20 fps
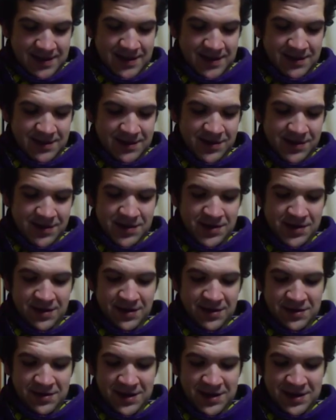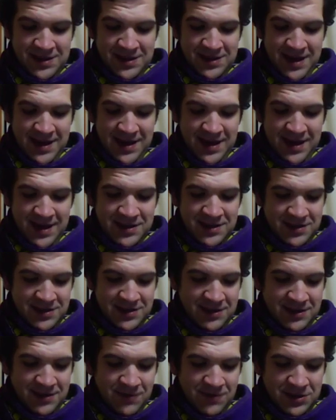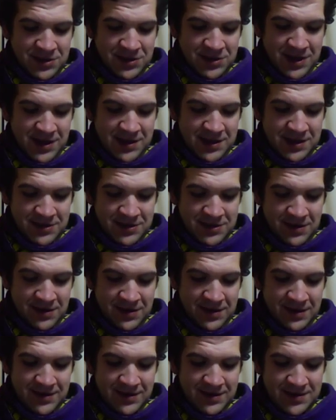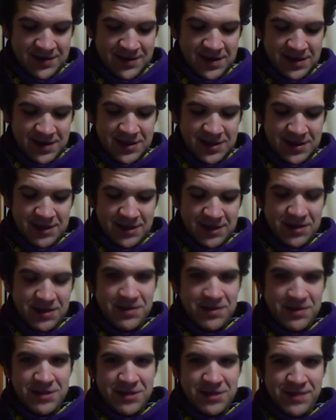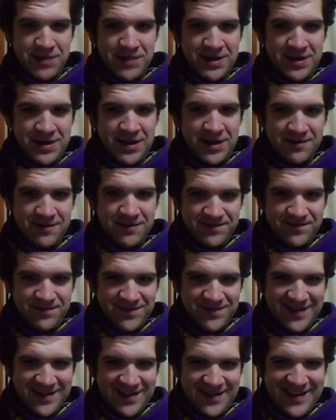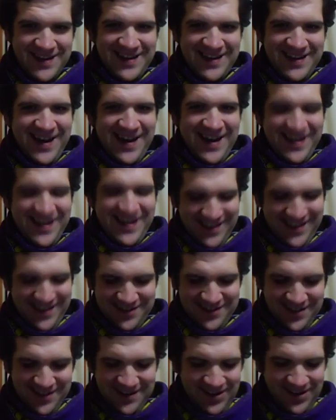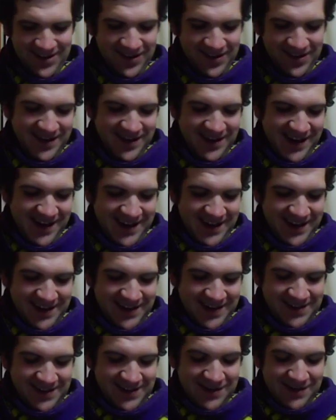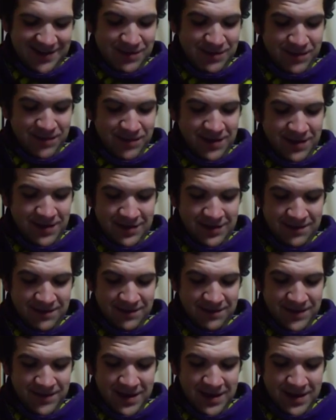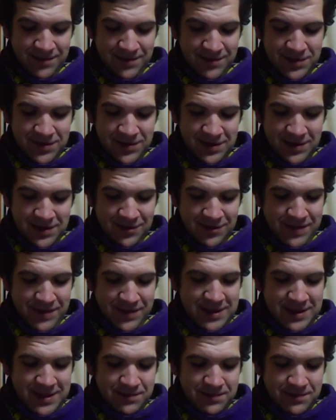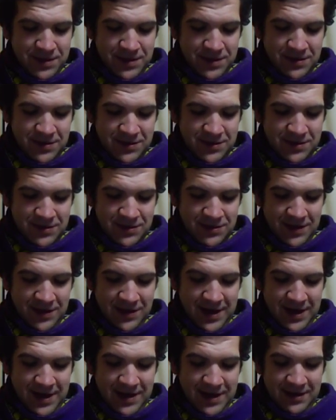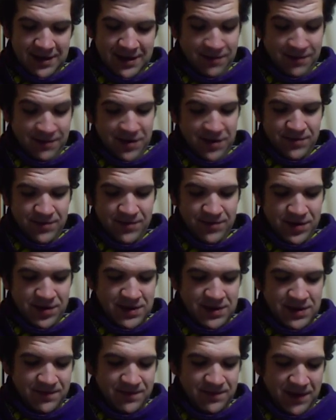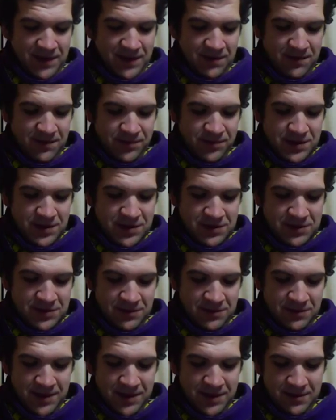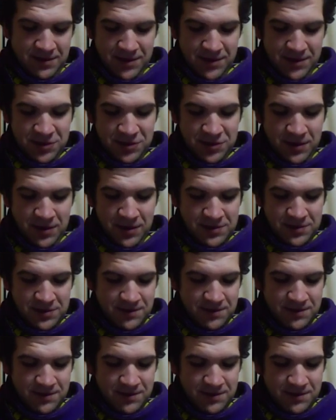"They're dear little things at that age," said one giantess to another. "It seems almost a pity." Yeah, that's what I'll do. Scrub and Puddleglum both did their best, but girls do that kind of thing better than boys. Even boys do it better than Marshwiggles.